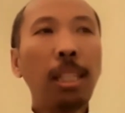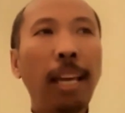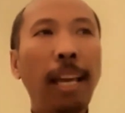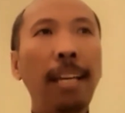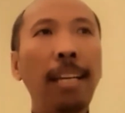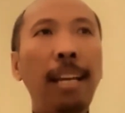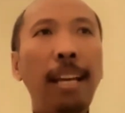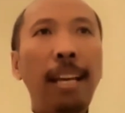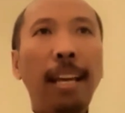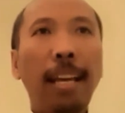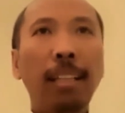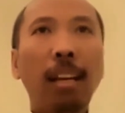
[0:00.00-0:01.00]
And
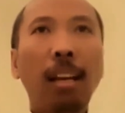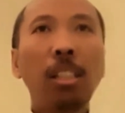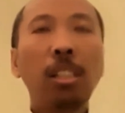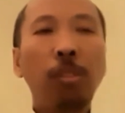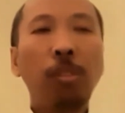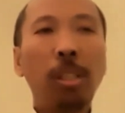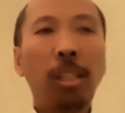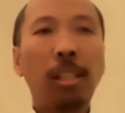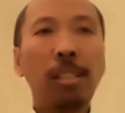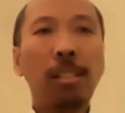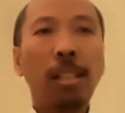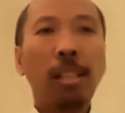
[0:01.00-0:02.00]
in the last few
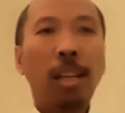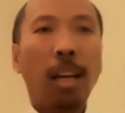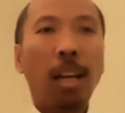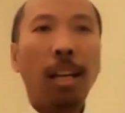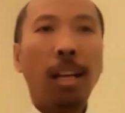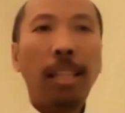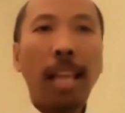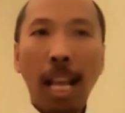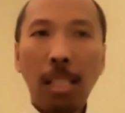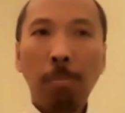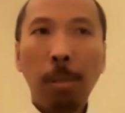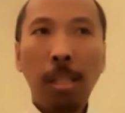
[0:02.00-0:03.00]
years, there
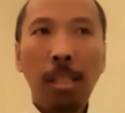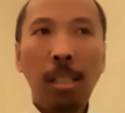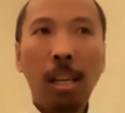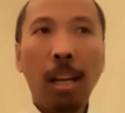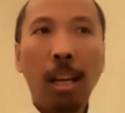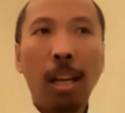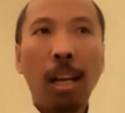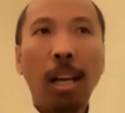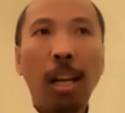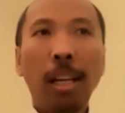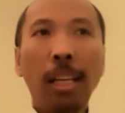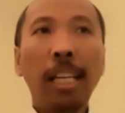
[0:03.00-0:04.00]
has been
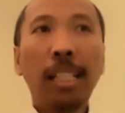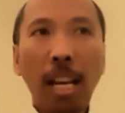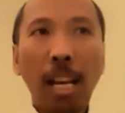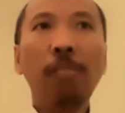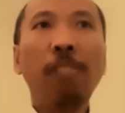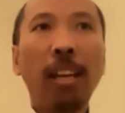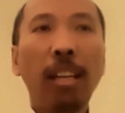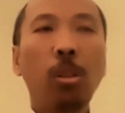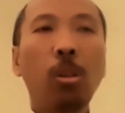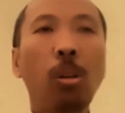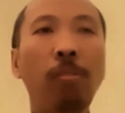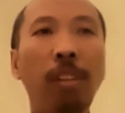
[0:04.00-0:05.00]
intensifying
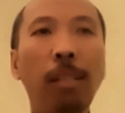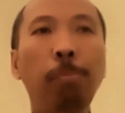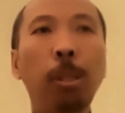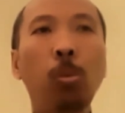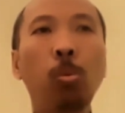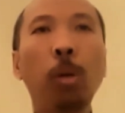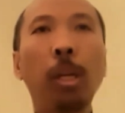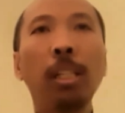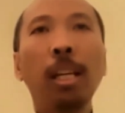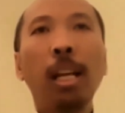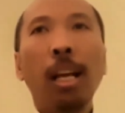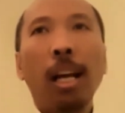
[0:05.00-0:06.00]
conflict
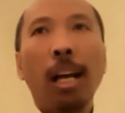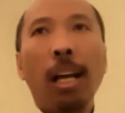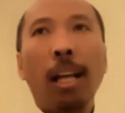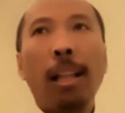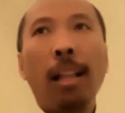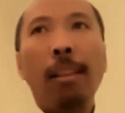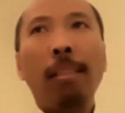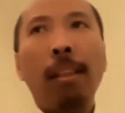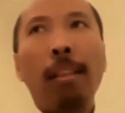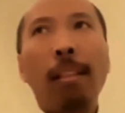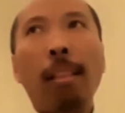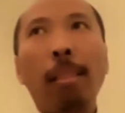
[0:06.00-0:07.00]
between
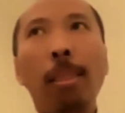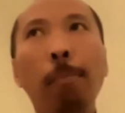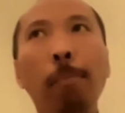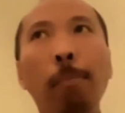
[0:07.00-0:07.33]
the